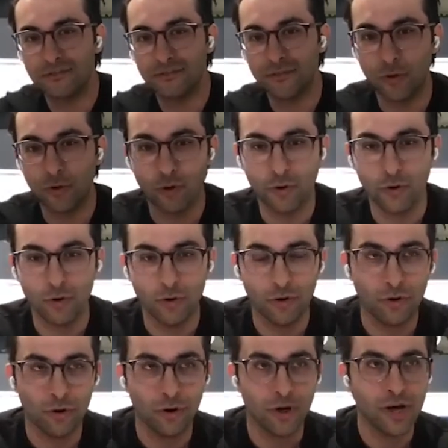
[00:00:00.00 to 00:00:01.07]

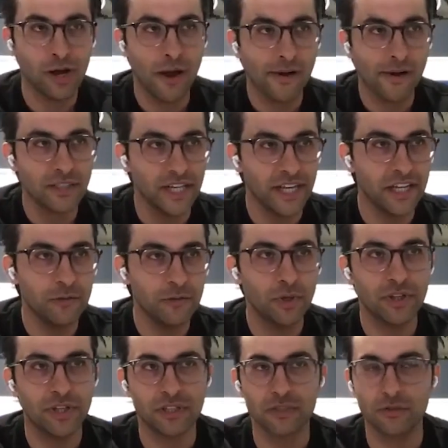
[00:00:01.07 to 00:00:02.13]
for
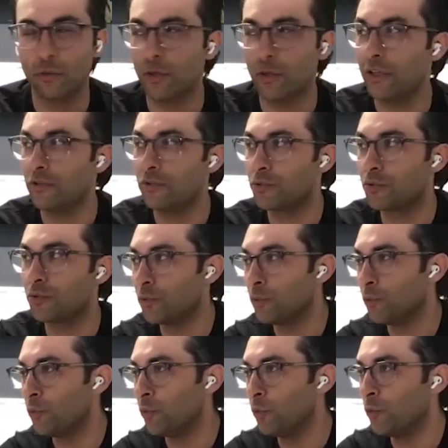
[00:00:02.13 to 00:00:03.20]
anyone that's looking
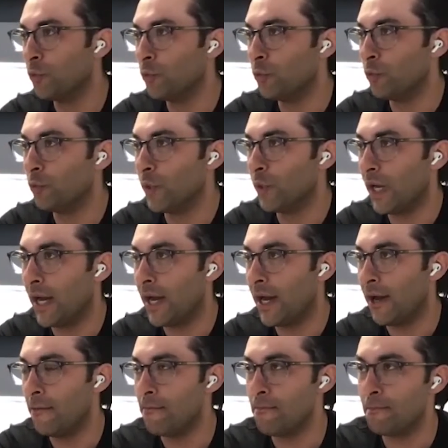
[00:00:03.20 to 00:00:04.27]
to,
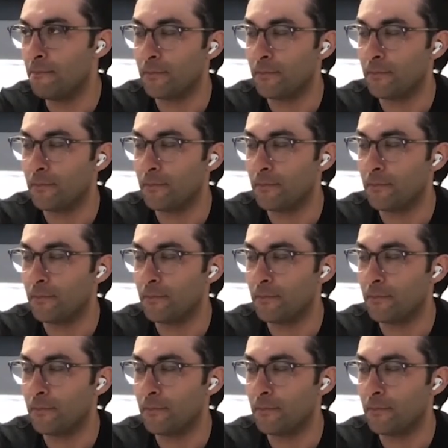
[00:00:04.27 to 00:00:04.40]
how